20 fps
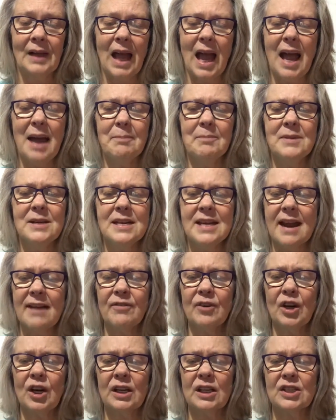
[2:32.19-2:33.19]
I'm
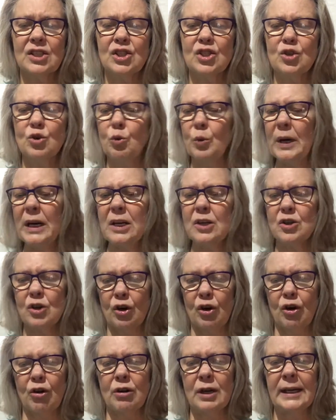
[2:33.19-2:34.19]
never going to squeak
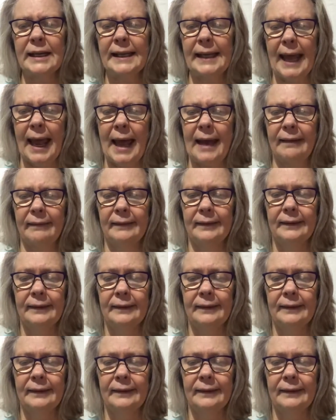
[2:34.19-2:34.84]
to her again.